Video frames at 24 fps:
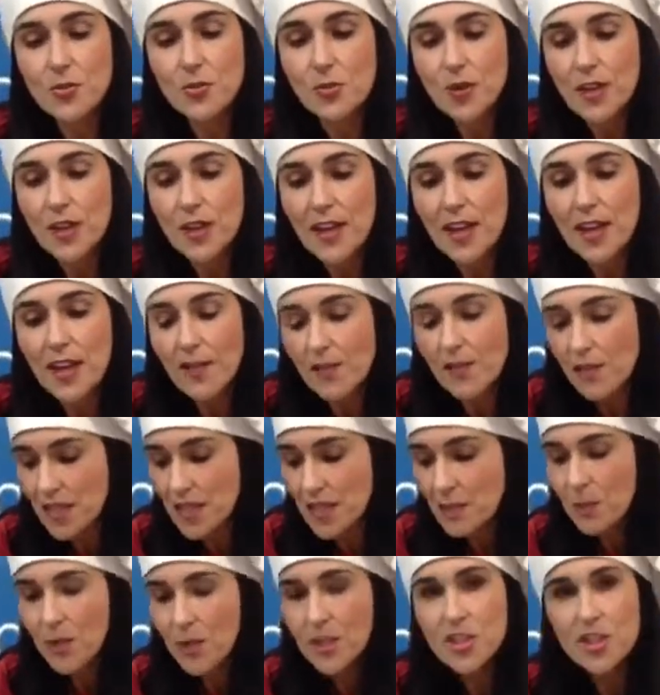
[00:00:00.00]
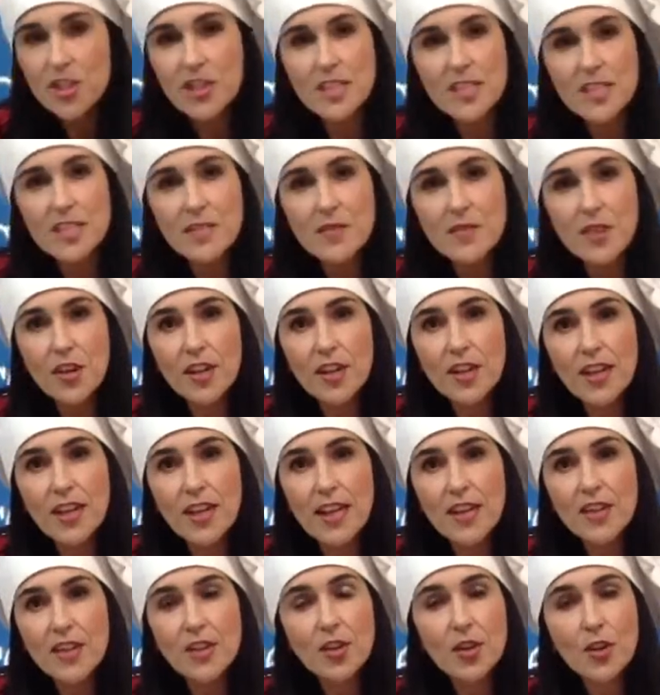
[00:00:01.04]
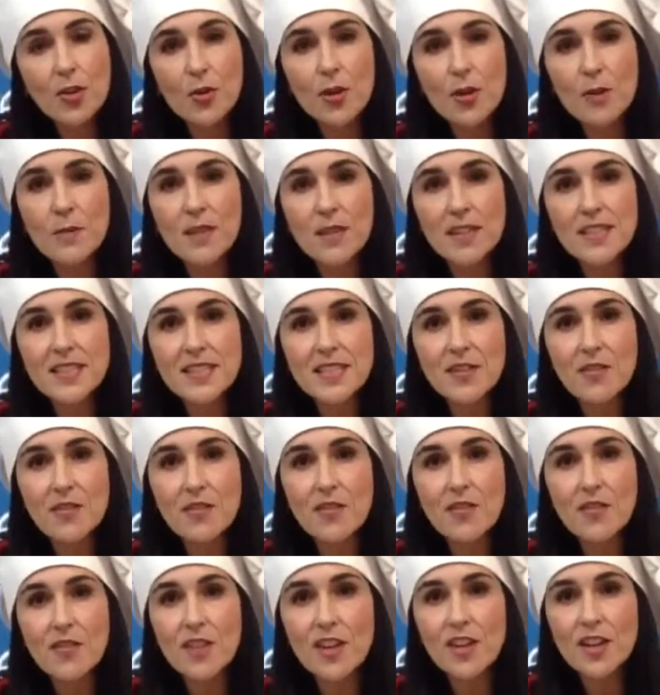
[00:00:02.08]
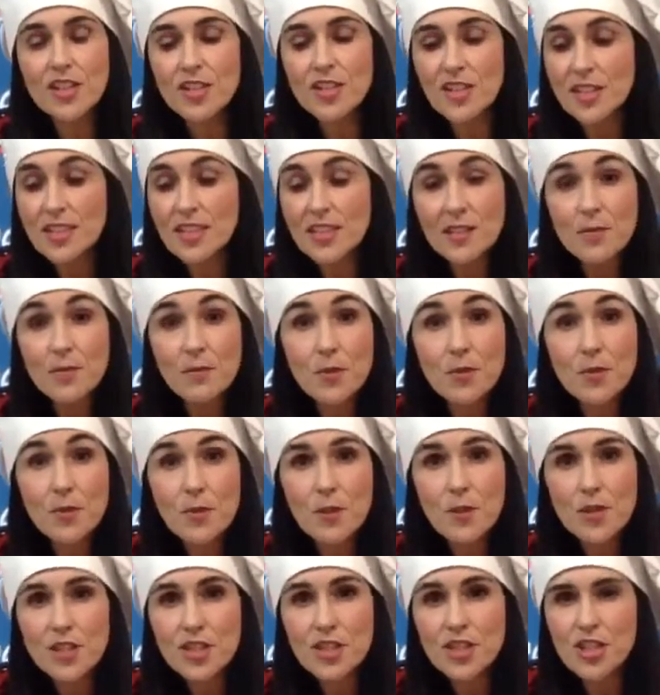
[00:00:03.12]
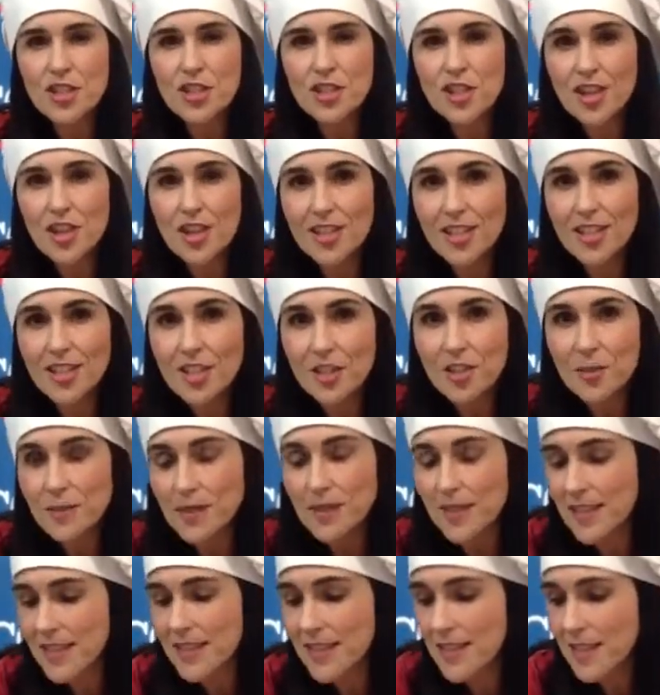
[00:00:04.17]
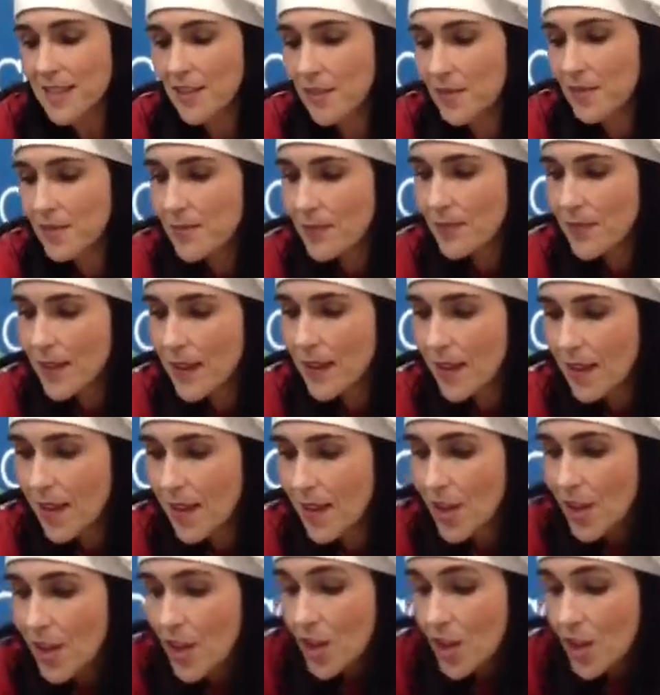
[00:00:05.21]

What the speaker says: We're going to have the sponginess of our cake, the creaminess of a fudge, and some crunchy chocolate chips in the center.